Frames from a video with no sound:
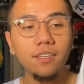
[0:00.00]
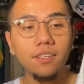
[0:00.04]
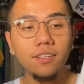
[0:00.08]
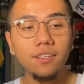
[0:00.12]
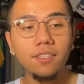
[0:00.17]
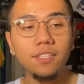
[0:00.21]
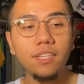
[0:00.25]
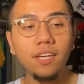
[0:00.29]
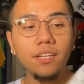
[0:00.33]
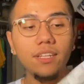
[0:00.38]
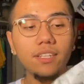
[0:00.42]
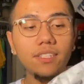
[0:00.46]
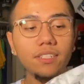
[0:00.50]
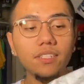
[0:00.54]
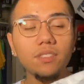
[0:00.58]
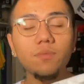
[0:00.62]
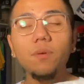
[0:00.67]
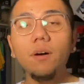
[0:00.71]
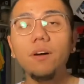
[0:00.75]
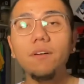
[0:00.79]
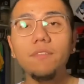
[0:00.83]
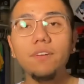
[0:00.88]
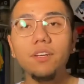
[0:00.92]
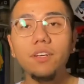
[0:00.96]
Now, this is
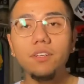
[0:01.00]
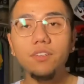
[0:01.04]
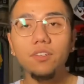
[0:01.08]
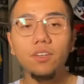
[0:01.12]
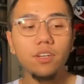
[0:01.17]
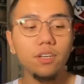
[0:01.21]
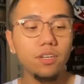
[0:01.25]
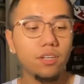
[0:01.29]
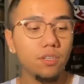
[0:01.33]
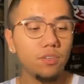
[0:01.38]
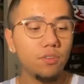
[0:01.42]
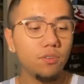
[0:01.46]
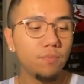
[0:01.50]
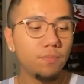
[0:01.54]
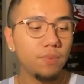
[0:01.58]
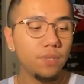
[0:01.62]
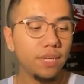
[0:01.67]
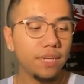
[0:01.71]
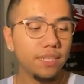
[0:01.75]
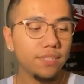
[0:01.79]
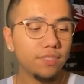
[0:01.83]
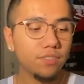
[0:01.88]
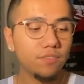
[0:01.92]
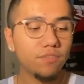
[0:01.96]
probably on
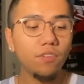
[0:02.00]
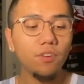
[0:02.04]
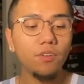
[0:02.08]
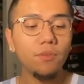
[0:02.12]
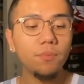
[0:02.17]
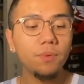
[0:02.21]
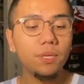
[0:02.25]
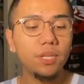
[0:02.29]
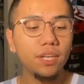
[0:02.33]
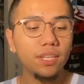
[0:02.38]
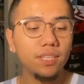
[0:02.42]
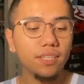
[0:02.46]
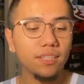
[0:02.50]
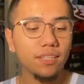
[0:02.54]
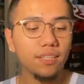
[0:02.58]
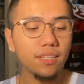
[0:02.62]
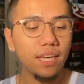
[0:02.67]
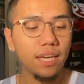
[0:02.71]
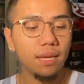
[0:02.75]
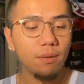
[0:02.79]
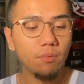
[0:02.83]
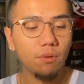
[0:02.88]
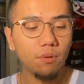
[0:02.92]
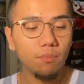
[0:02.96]
UPS's fault, but you got the
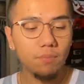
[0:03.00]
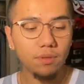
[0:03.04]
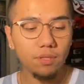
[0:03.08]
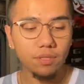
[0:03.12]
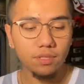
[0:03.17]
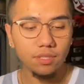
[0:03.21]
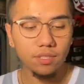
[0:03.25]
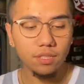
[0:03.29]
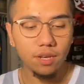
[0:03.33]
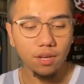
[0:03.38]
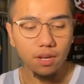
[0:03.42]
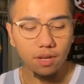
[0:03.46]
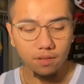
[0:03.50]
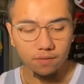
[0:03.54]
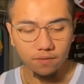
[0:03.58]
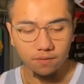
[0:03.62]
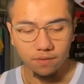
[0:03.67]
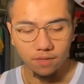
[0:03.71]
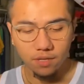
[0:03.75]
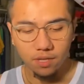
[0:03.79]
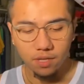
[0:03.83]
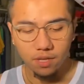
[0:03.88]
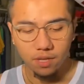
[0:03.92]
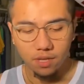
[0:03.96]
label peeling off.